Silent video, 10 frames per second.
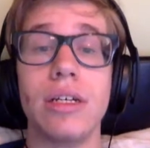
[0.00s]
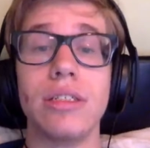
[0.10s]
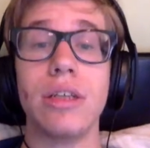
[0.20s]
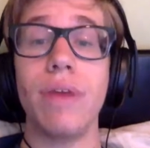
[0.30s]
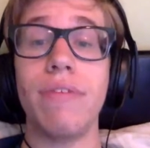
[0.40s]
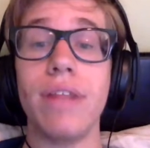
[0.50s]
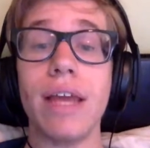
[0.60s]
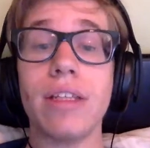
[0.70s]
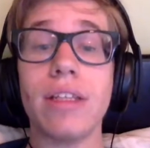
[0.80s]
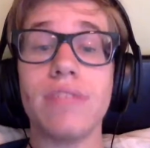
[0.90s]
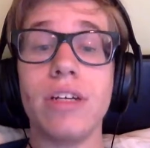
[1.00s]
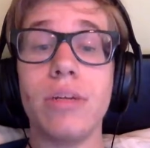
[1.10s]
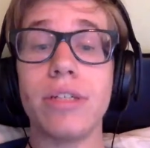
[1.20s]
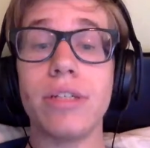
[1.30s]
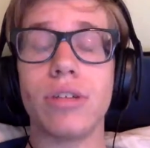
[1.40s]
So if you like this
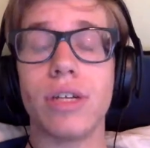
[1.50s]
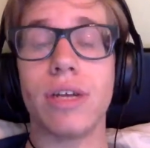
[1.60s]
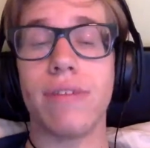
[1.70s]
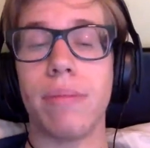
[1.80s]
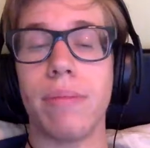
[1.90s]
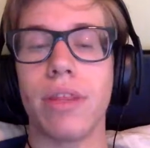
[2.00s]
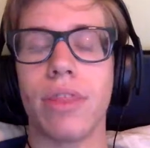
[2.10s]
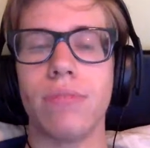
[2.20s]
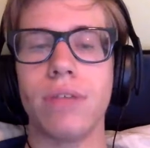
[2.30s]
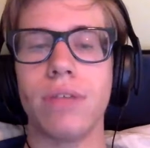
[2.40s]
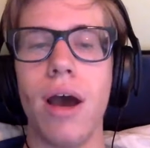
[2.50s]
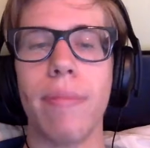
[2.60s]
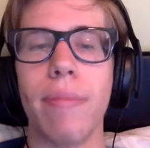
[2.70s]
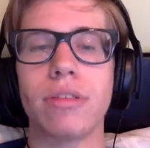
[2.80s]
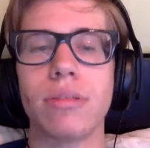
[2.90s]
video, make sure to give it a big thumbs
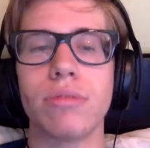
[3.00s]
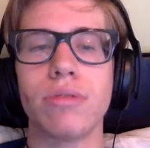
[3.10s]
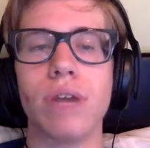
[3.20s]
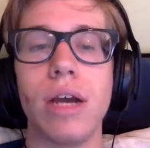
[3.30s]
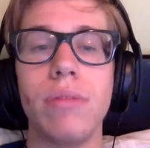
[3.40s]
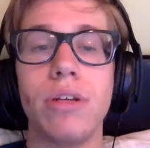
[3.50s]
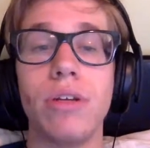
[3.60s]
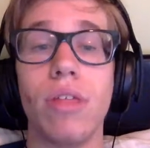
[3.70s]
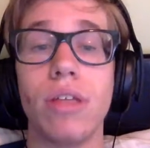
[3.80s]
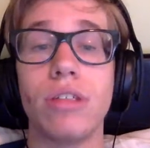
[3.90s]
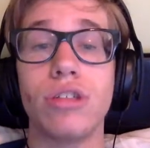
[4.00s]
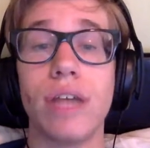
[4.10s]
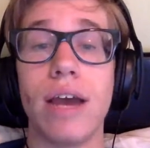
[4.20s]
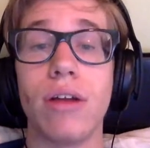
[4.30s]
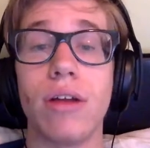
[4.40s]
up. Subscribe to this
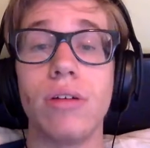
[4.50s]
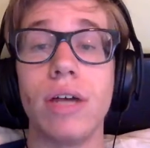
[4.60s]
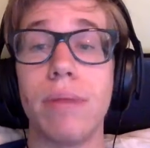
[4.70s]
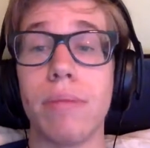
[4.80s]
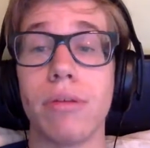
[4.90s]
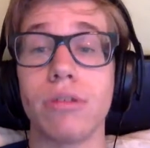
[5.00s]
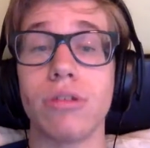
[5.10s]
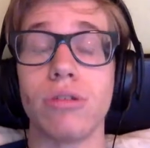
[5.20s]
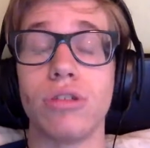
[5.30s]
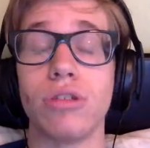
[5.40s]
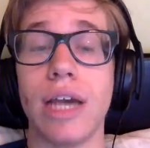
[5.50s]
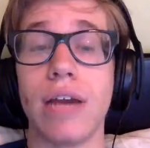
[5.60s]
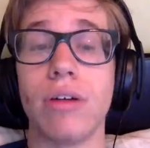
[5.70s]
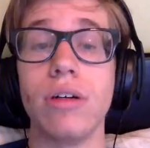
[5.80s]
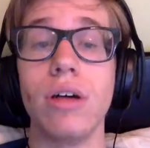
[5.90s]
channel and my personal
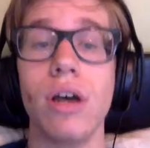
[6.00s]
channel,